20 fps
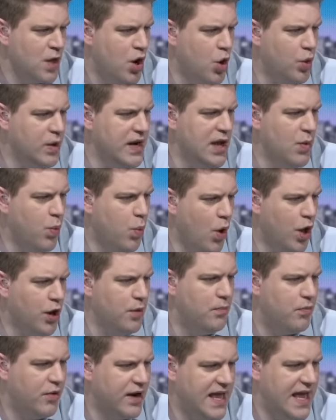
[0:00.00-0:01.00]
Only
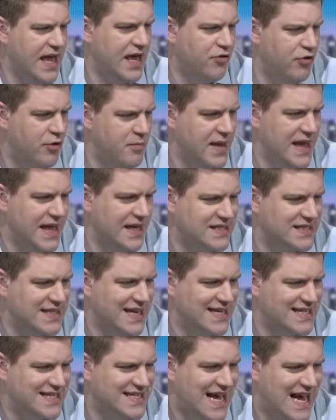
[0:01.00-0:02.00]
one brigade remains
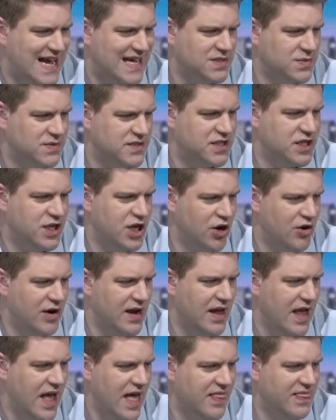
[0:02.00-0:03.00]
and is tasked with
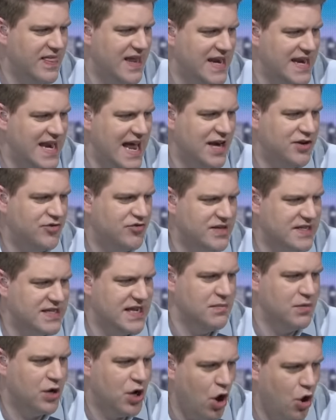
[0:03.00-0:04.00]
securing the
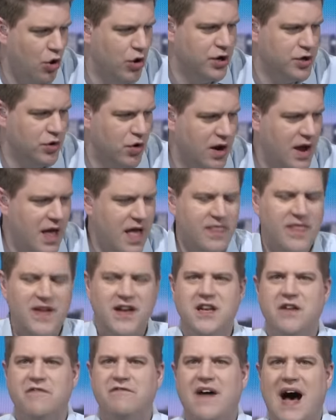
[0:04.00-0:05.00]
Netzarim corridor
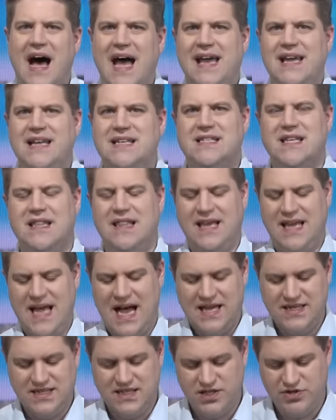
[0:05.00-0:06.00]
that divides the
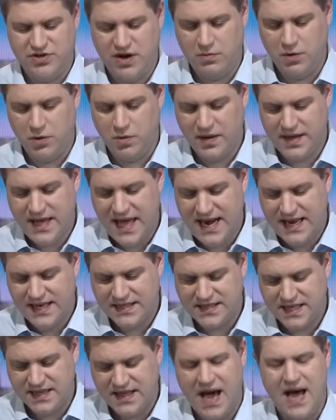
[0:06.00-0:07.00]
Gaza Strip. Well, we'll get
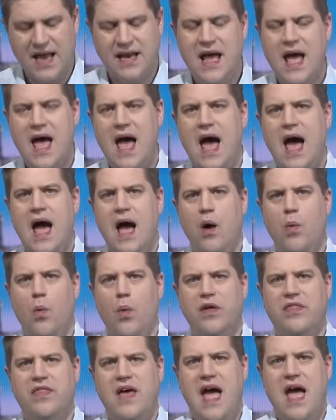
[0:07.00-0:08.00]
into that uh,
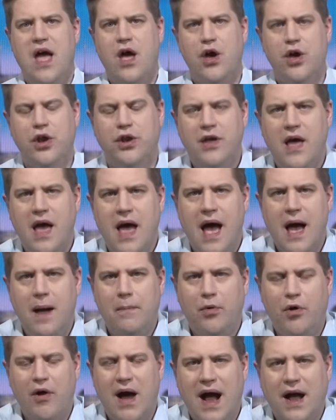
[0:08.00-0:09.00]
with Ehud uh,
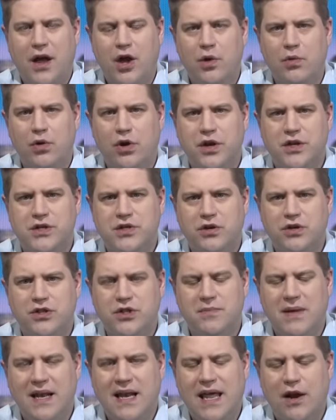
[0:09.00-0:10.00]
Barak, who we're going to talk to
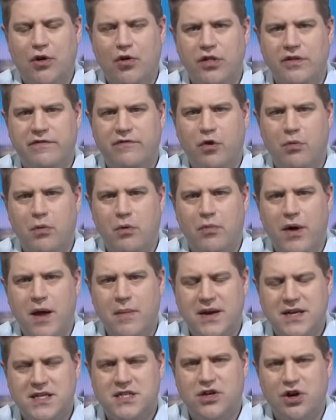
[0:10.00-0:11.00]
a bit later on, the former Prime
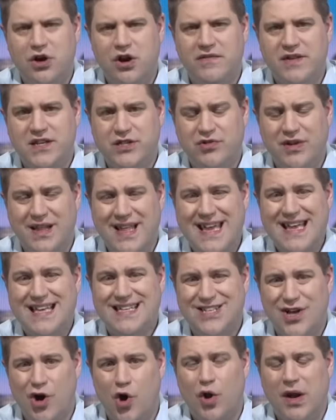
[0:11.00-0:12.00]
Minister of Israel. He is
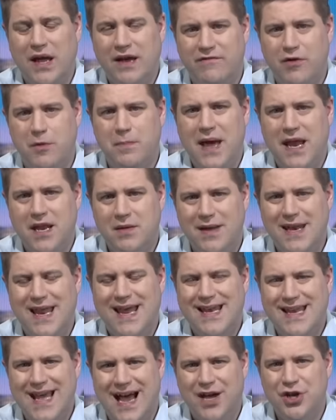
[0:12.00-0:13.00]
calling for Benjamin
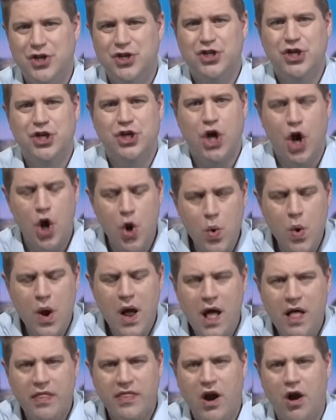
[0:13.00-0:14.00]
Netanyahu to go.
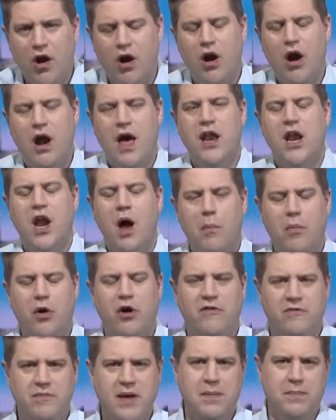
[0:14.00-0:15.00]
There are a number
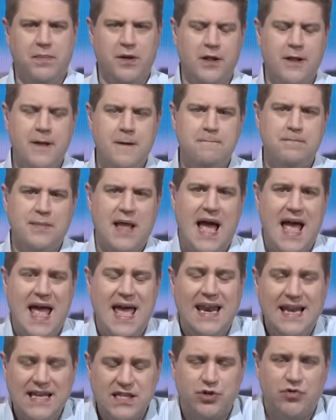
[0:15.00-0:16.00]
of people Uh,
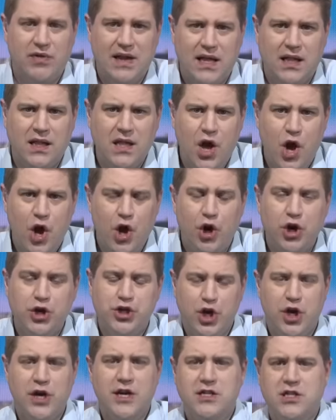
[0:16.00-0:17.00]
in Israel who are
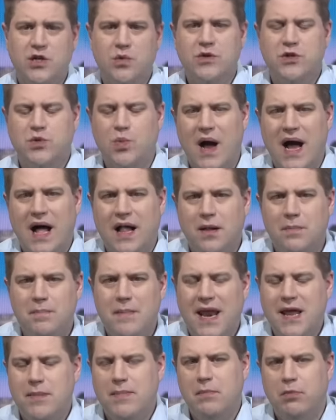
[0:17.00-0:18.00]
doing so as well.
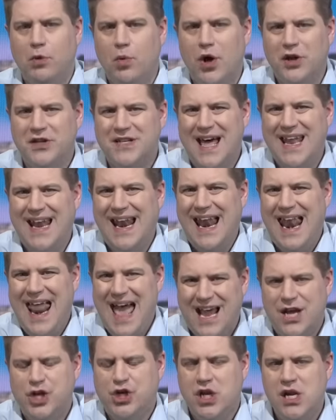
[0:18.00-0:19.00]
Many people want an
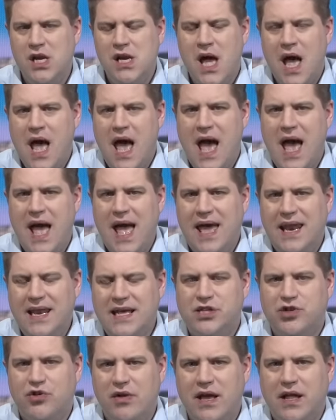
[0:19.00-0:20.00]
election uh, in
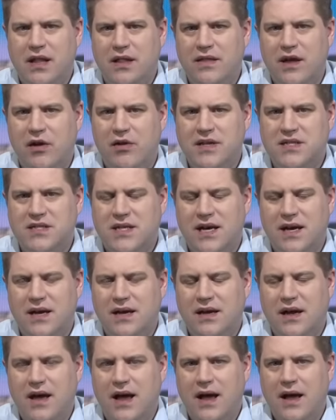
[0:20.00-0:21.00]
Israel. There is a,
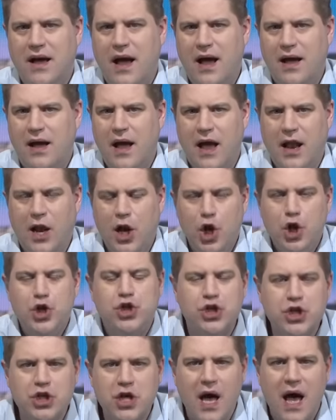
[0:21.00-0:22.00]
a, a
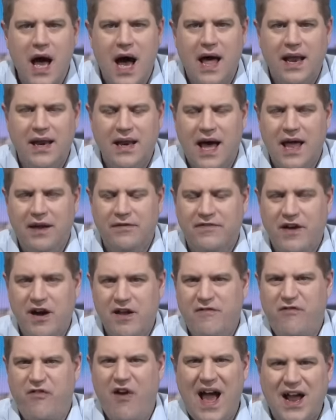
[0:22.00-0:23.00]
loose and, and very
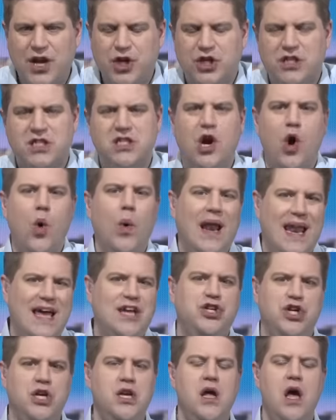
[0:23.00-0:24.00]
fractious
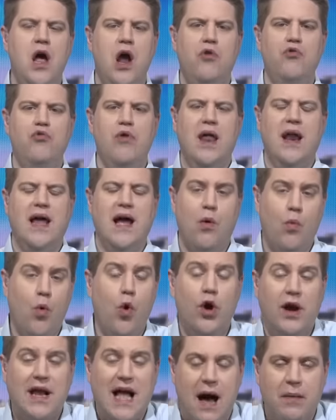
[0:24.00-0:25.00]
coalition running, a
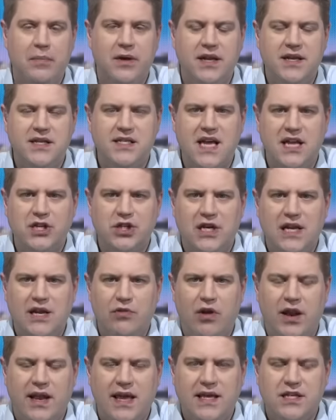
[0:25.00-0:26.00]
war cabinet essentially
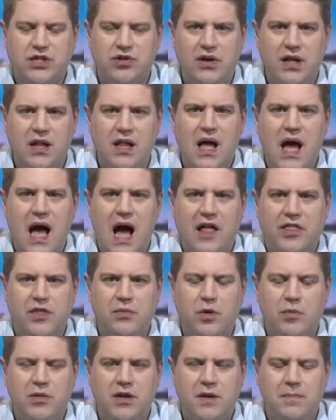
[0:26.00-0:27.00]
running Israel at the
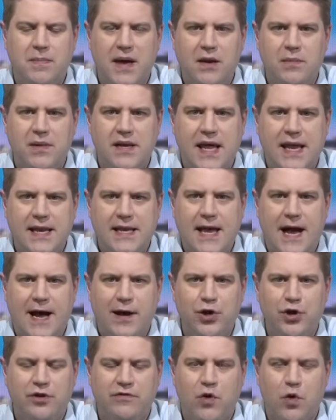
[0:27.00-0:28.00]
moment, and Benjamin
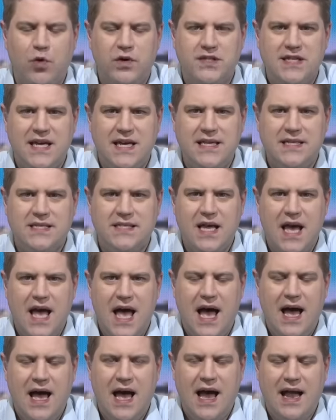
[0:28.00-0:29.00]
Netanyahu, of course, is
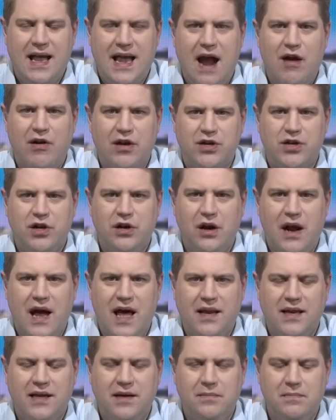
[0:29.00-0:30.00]
uh, a character
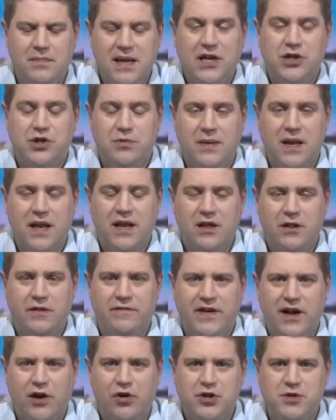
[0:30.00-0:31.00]
and a major political
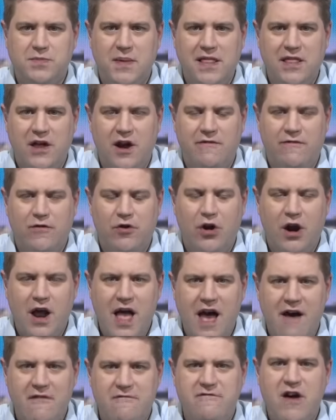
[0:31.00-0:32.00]
figure who's been there for
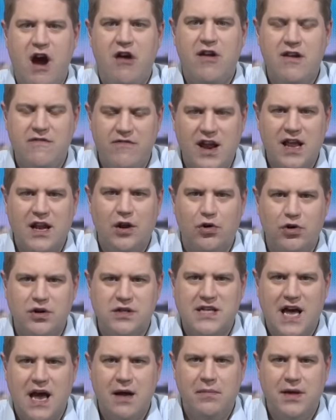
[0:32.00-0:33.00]
a very very long
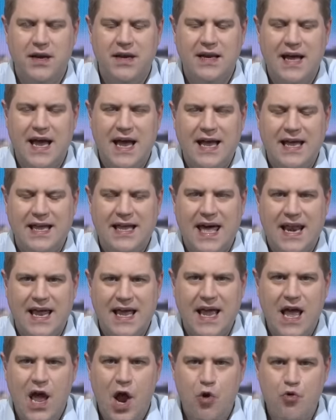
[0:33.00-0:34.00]
time, and uh,
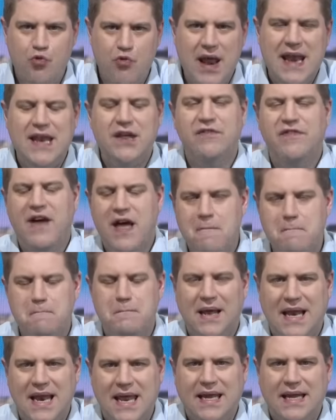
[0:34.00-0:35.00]
getting rid of him
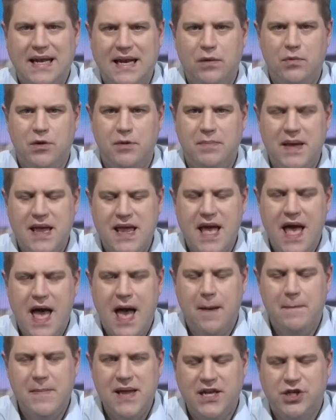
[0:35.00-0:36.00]
politically would be
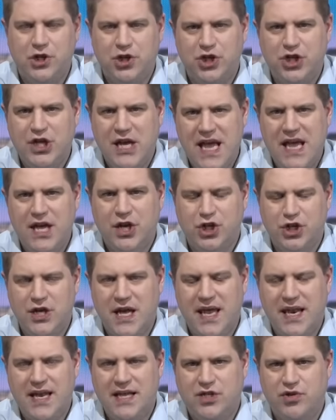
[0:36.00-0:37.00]
a major change
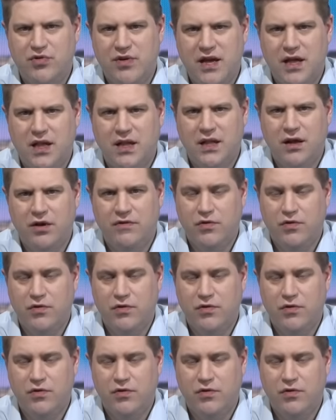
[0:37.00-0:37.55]
in Israel.